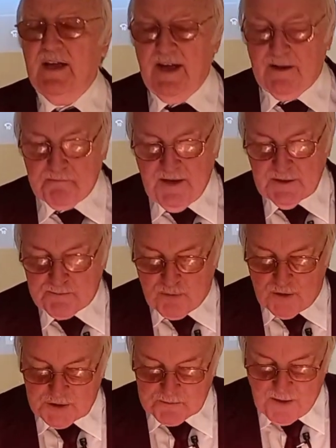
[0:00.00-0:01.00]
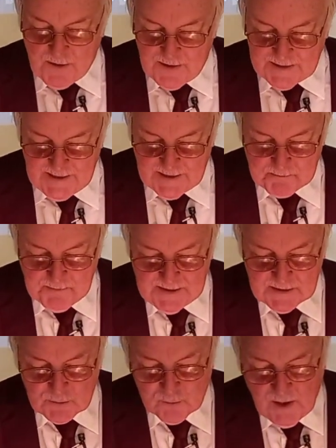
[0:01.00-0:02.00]
It means prosperity. It
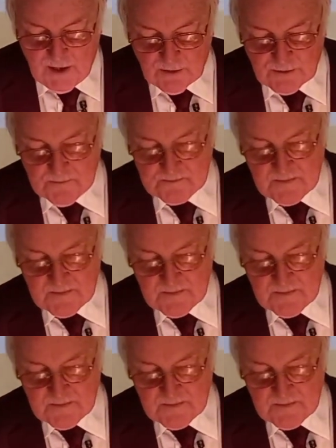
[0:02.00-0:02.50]
means wealth.